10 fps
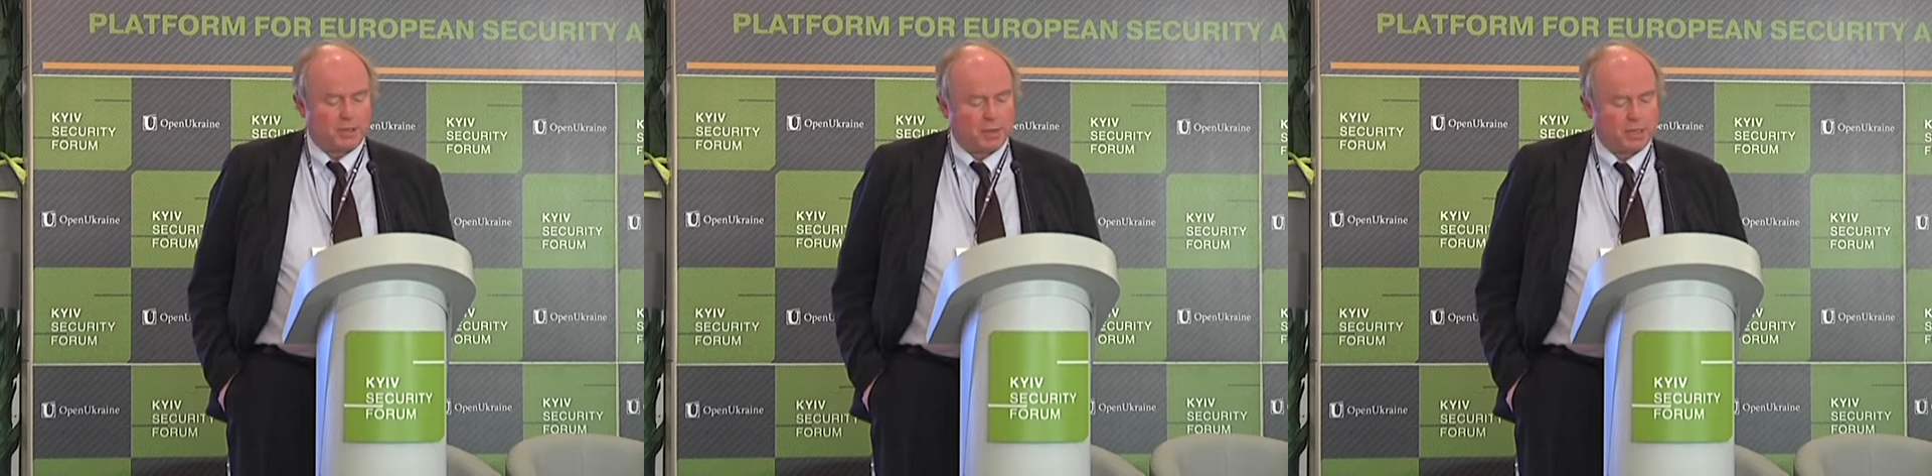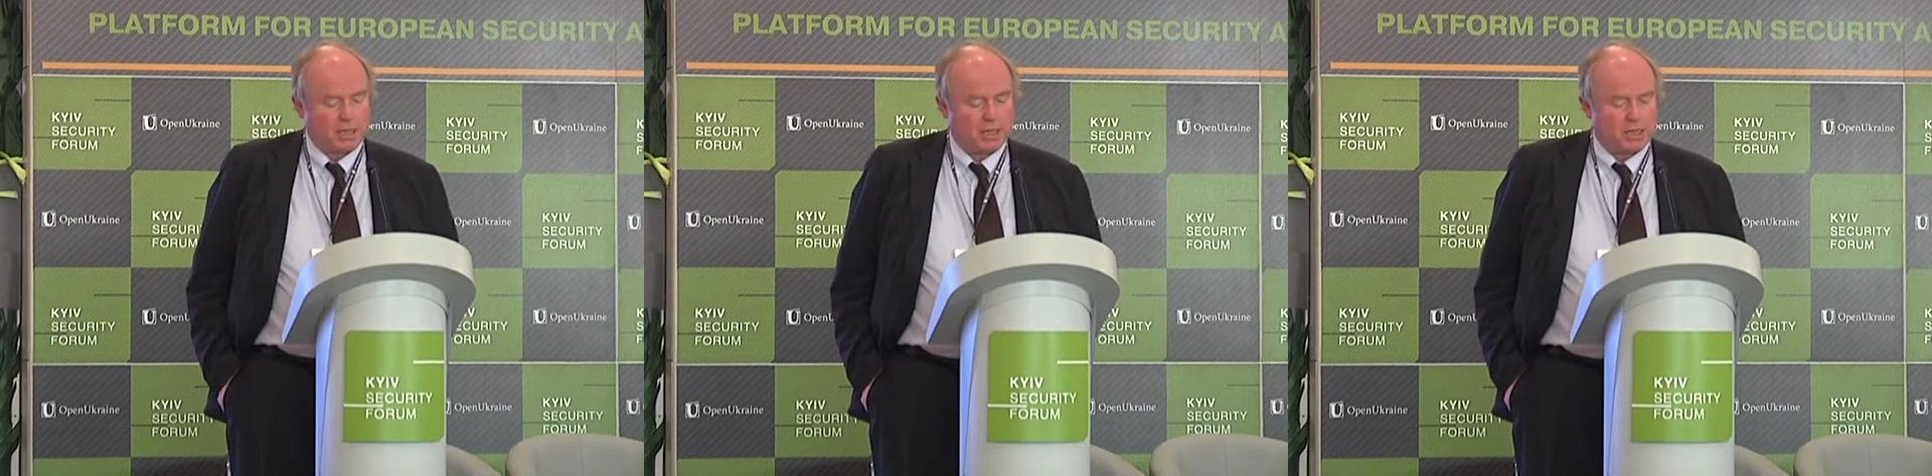
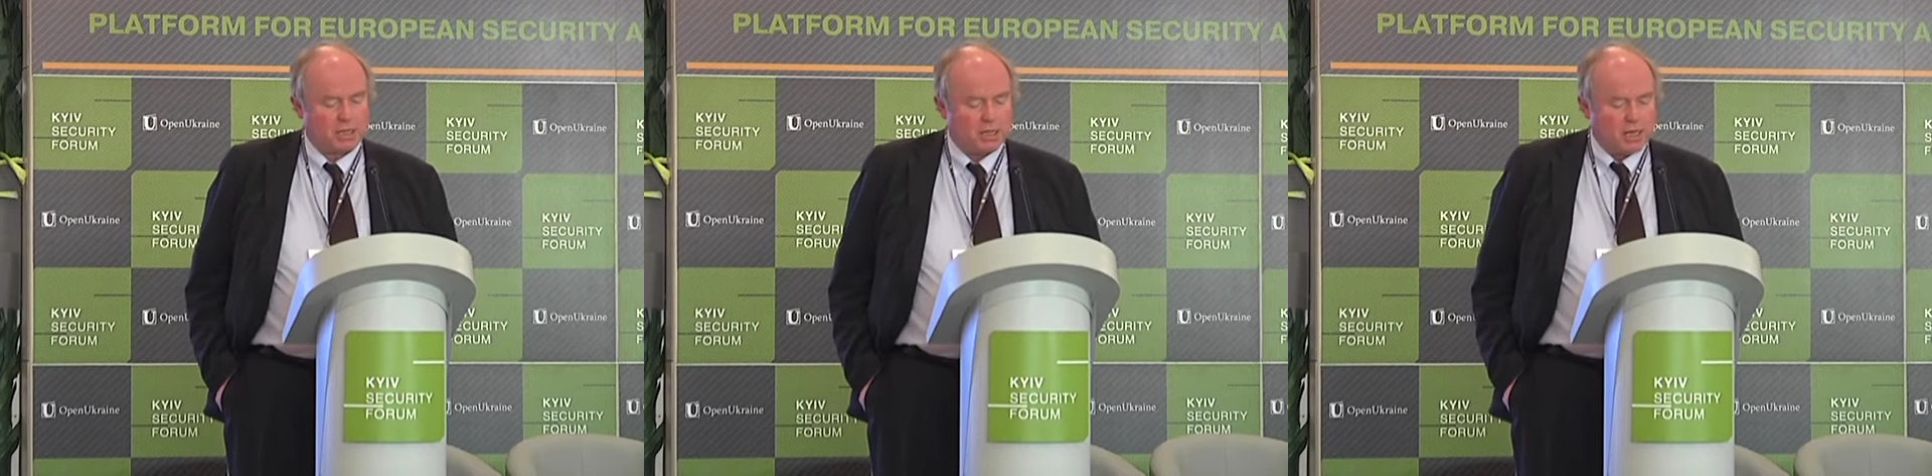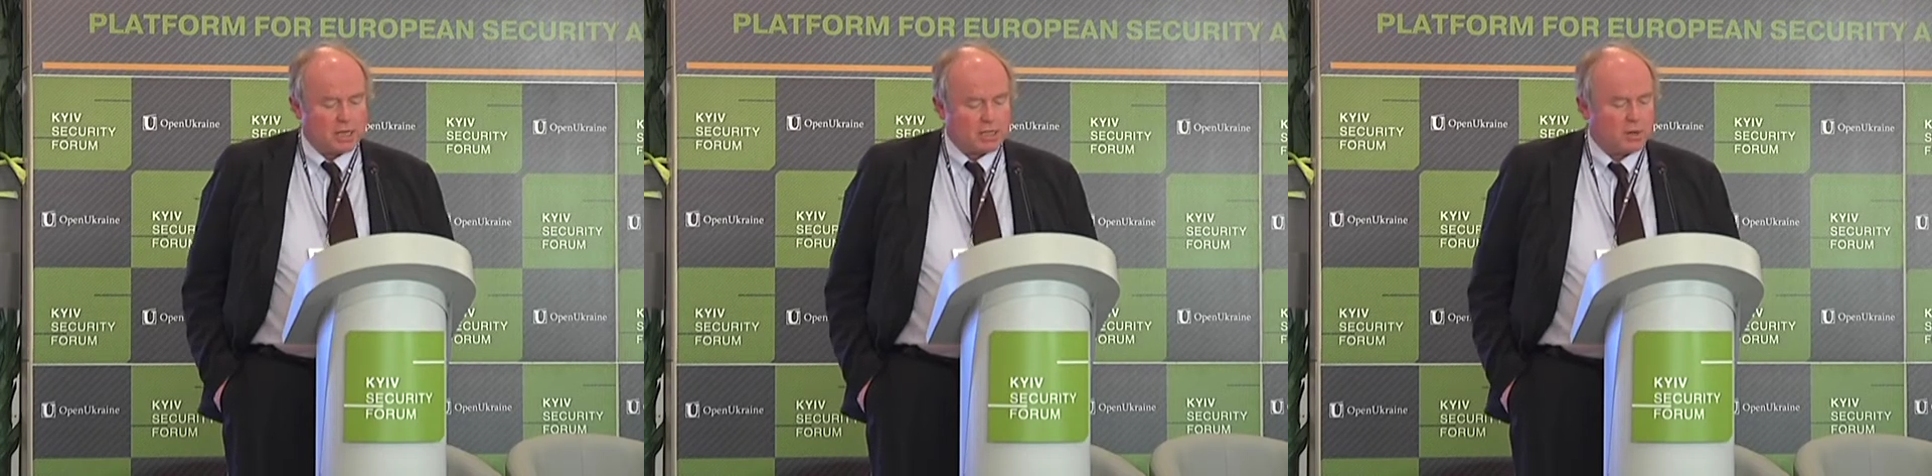experts in
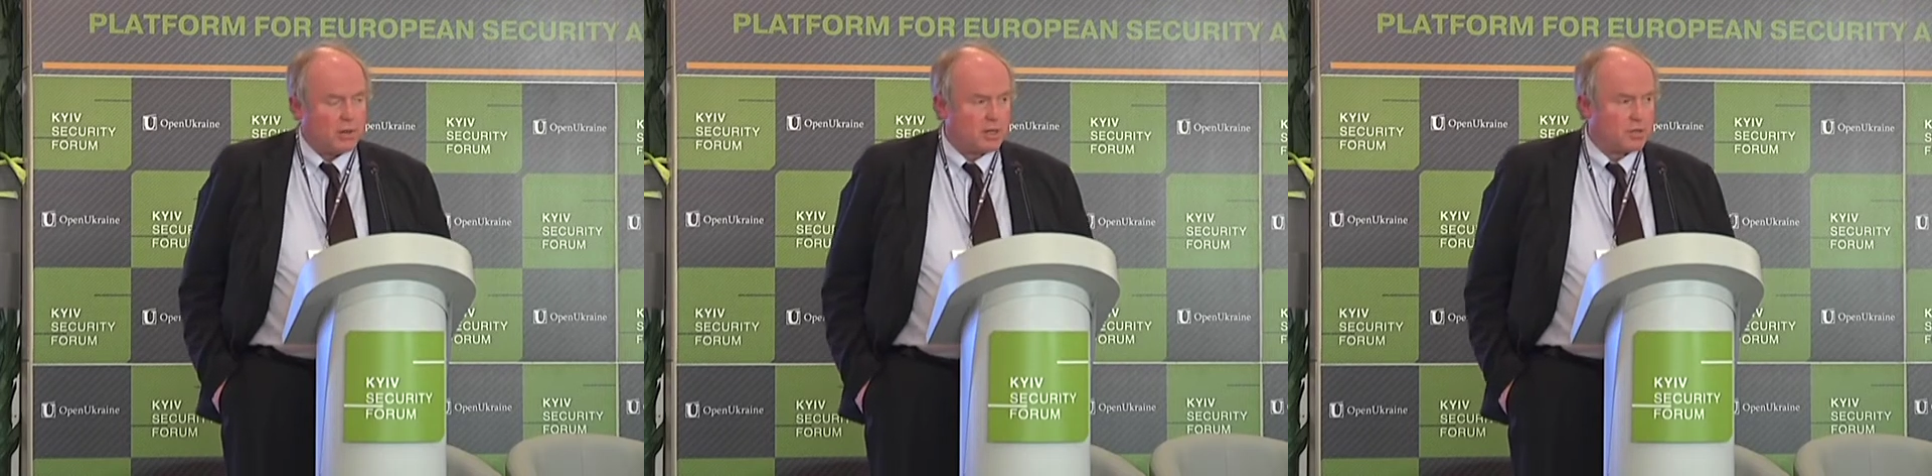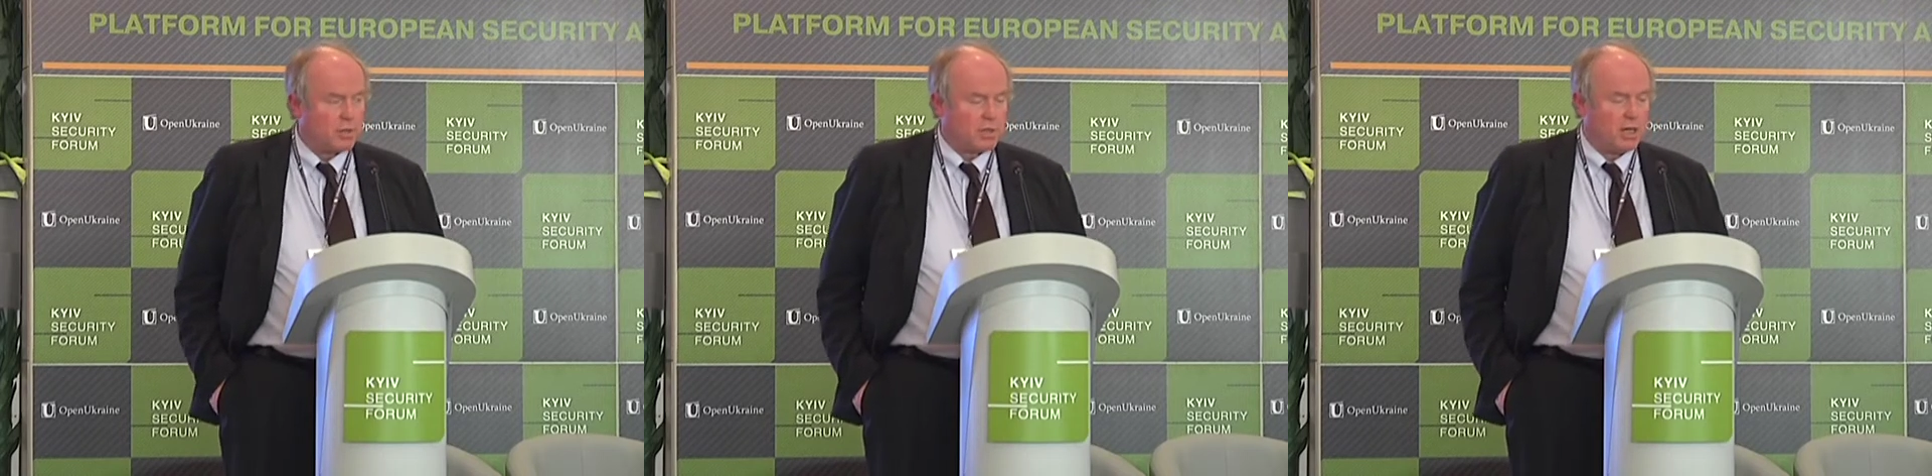it, so I
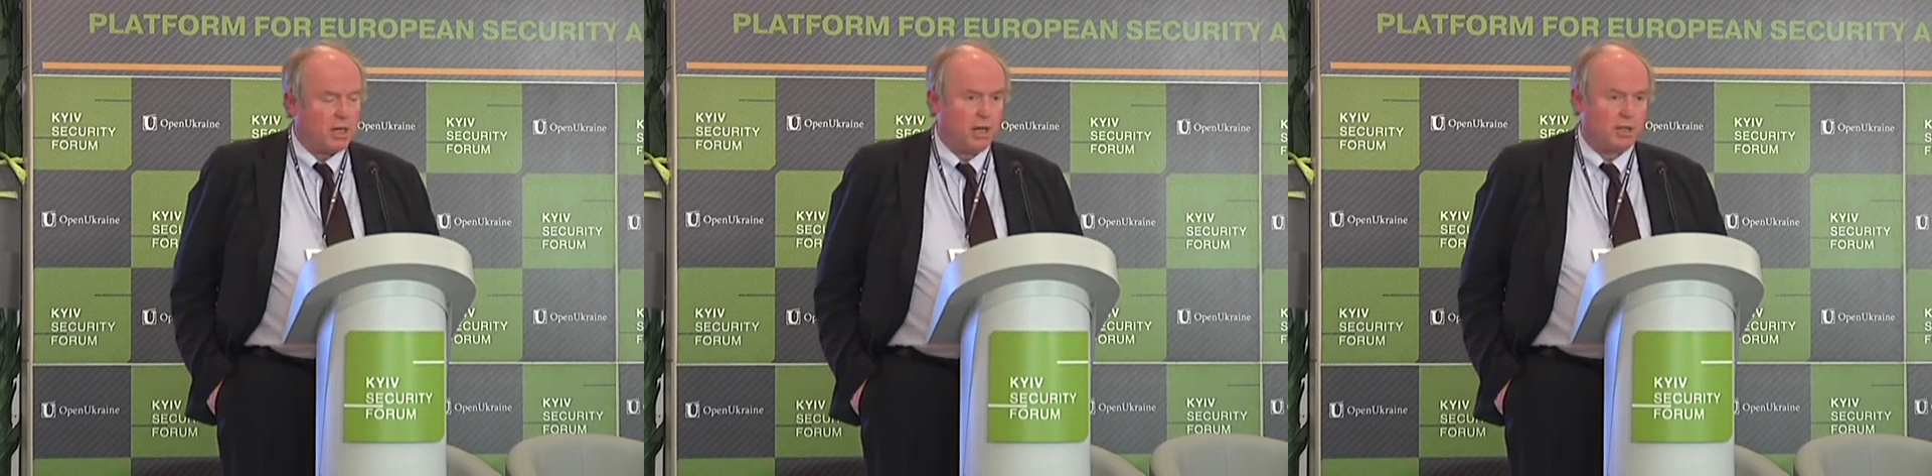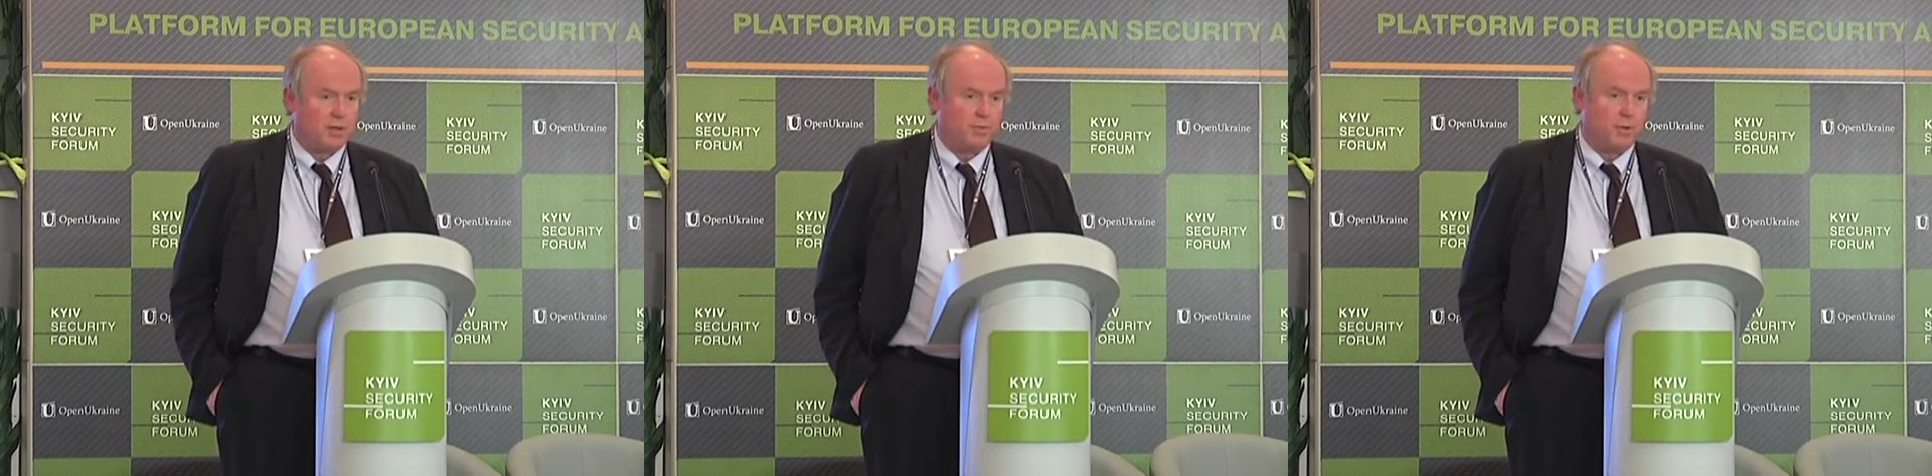just want to
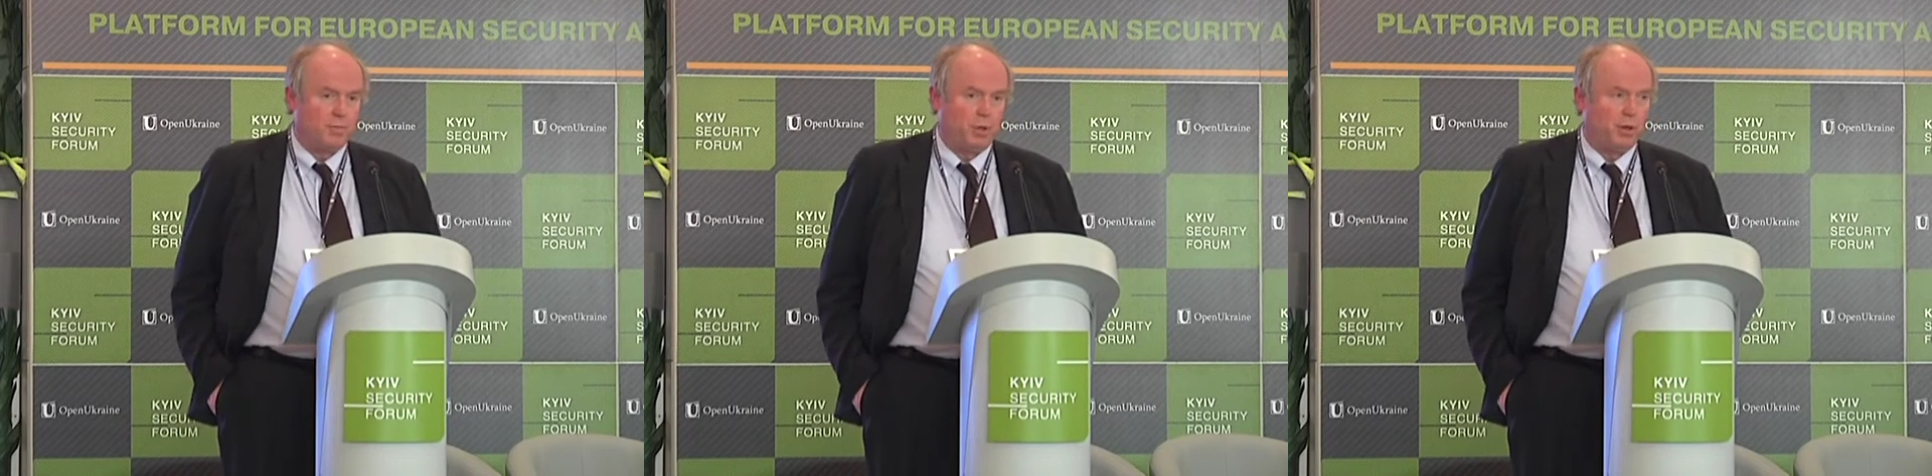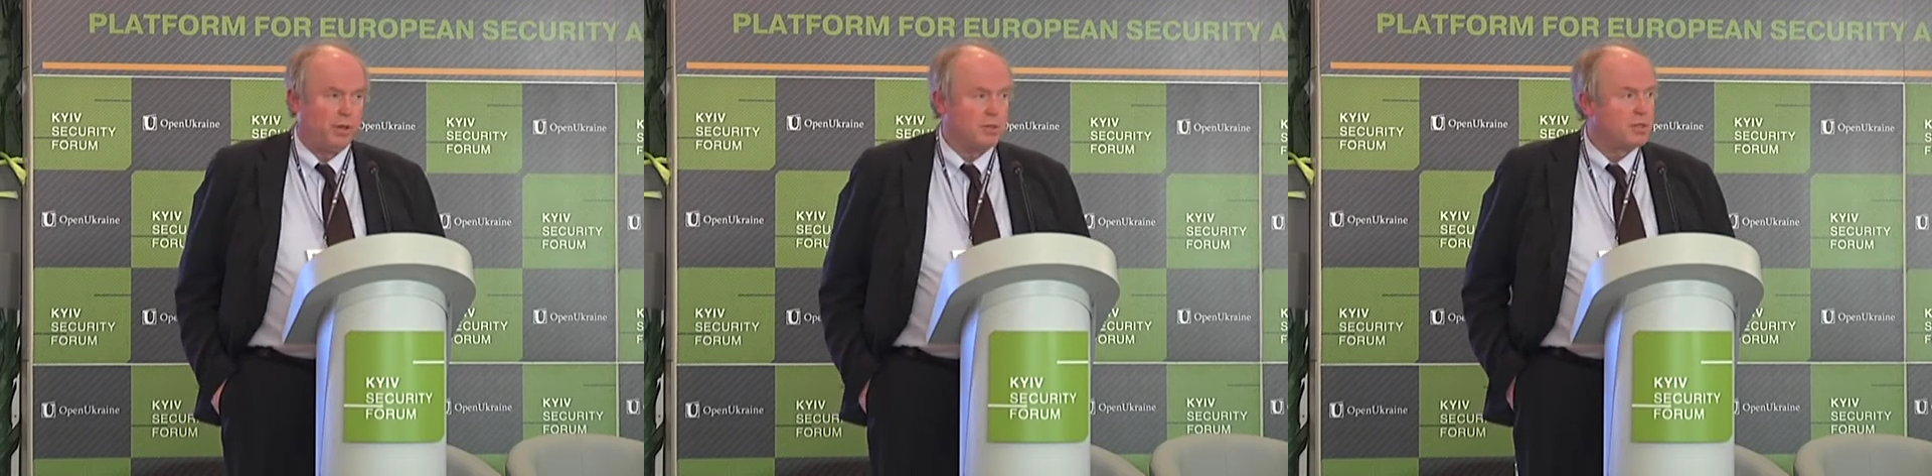highlight a few
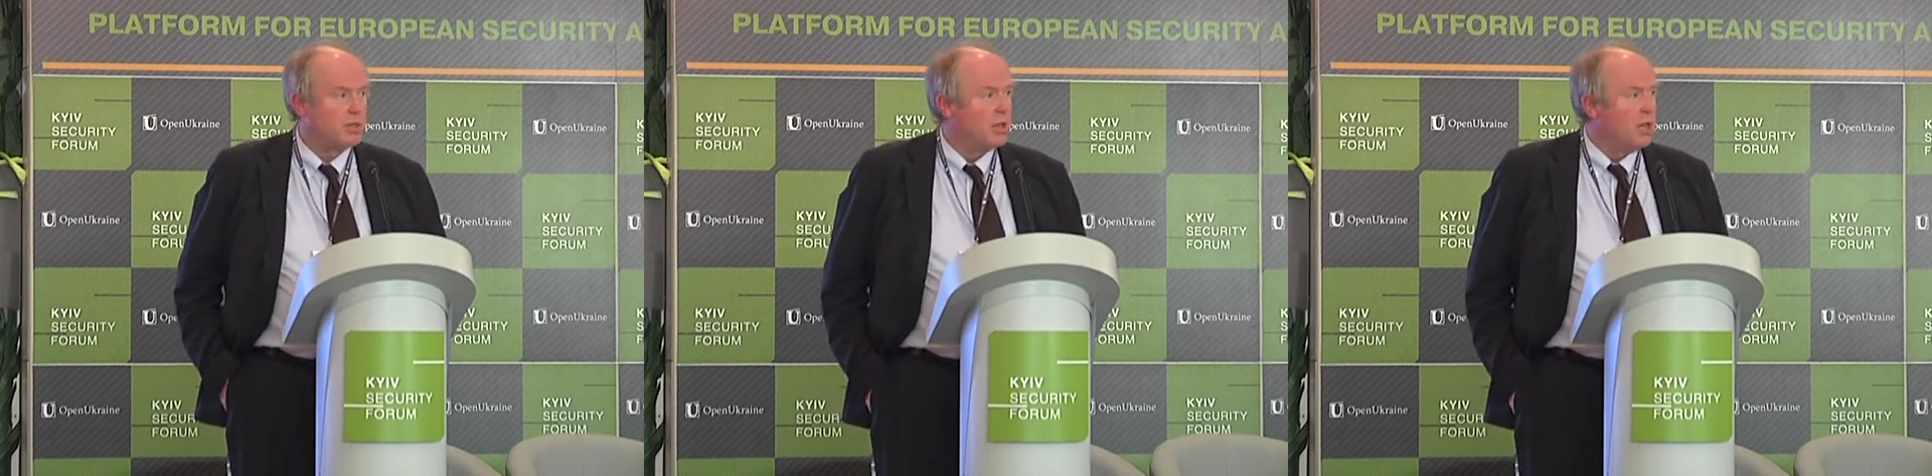points.